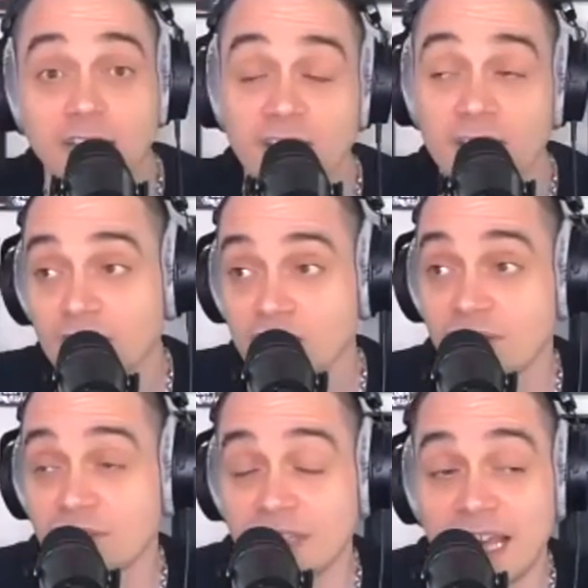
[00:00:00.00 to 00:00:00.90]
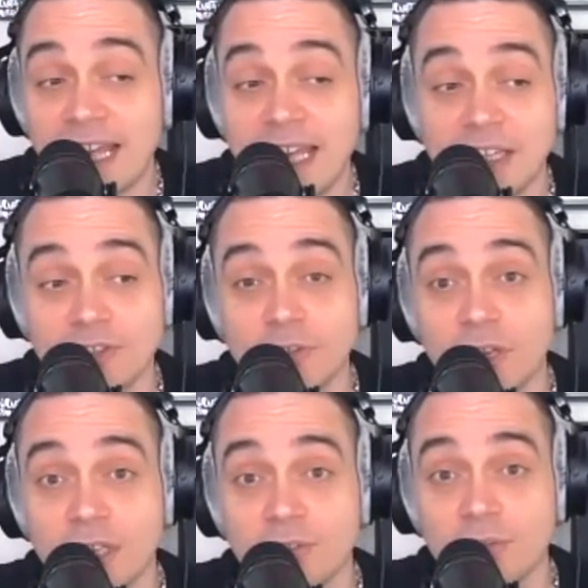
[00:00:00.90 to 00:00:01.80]
with, like you say, should Sadat X, you
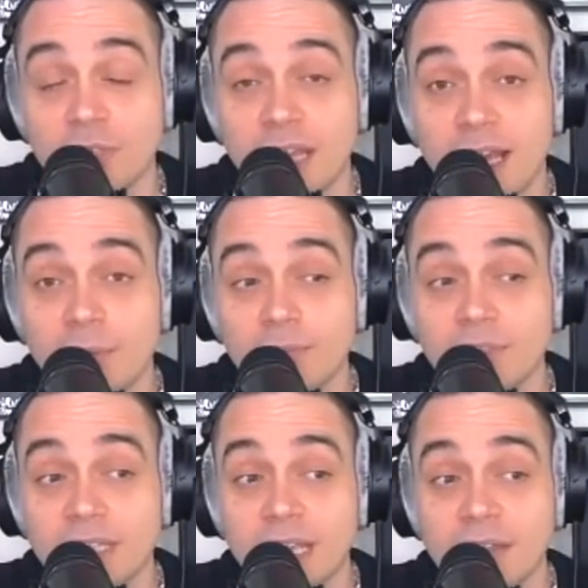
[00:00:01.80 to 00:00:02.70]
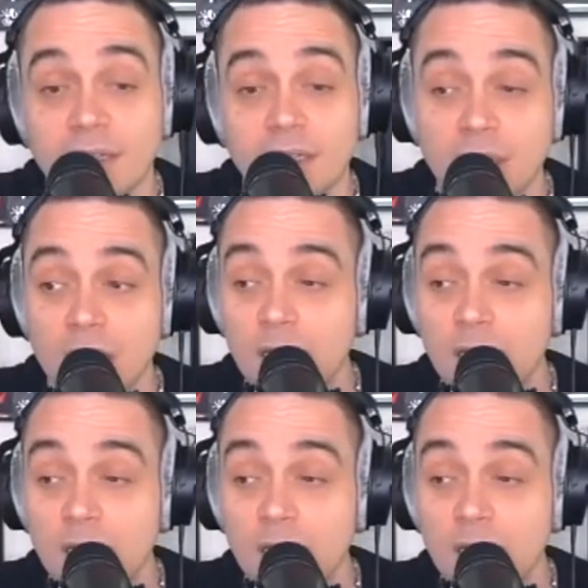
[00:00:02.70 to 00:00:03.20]
guys doing the album together,